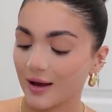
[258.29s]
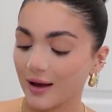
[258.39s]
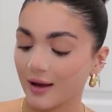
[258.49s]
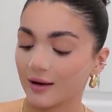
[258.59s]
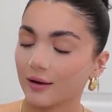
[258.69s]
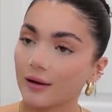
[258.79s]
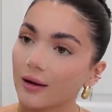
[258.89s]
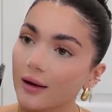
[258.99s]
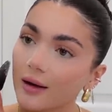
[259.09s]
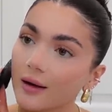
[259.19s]

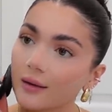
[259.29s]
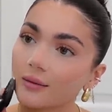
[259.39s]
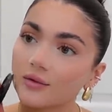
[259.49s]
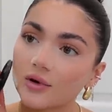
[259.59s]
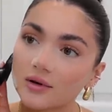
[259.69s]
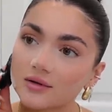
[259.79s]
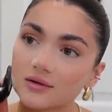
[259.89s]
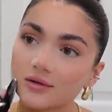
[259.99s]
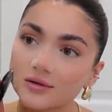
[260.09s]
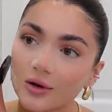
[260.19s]
and I am
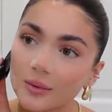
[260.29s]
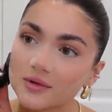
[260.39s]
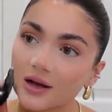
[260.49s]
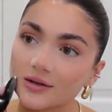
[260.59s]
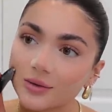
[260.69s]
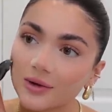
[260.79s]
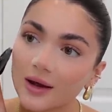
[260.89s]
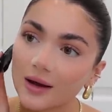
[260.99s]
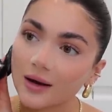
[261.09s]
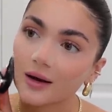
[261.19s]
just so obsessed with
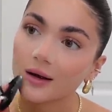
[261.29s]
it.